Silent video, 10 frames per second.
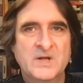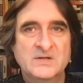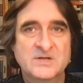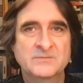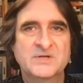
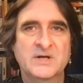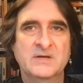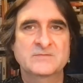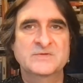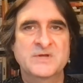
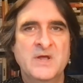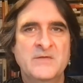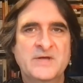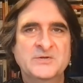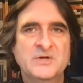Sometimes
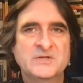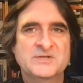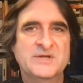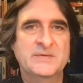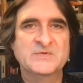they do not
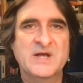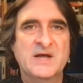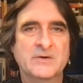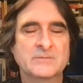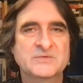seem to
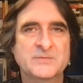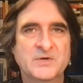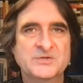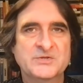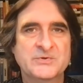add up to
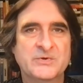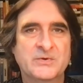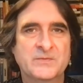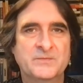much at all.